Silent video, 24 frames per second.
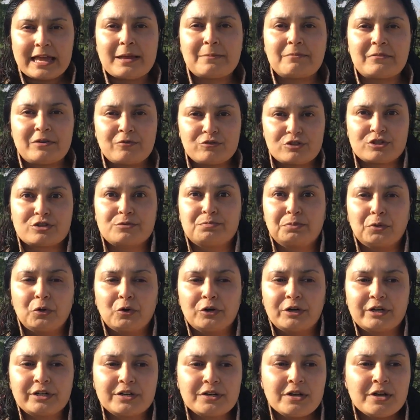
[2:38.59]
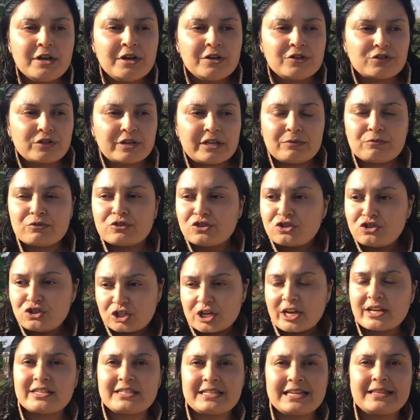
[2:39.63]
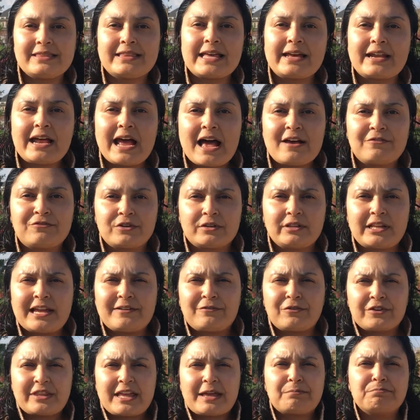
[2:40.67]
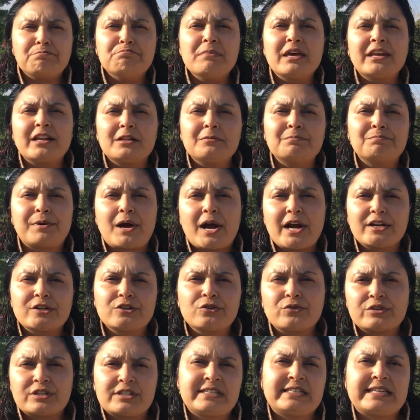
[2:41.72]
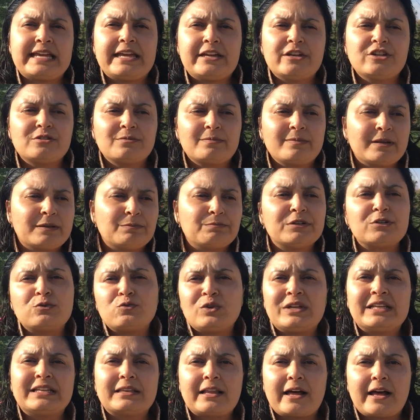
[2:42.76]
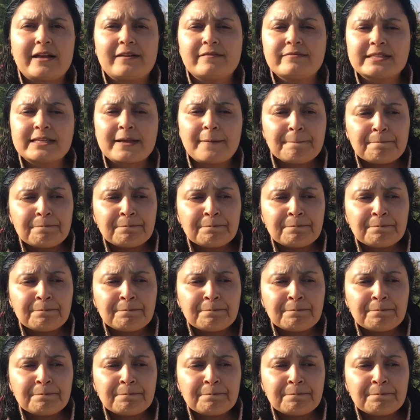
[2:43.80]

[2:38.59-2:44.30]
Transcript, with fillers: was just born, so he was just in that afterlife or that middle bardo stage in between lives.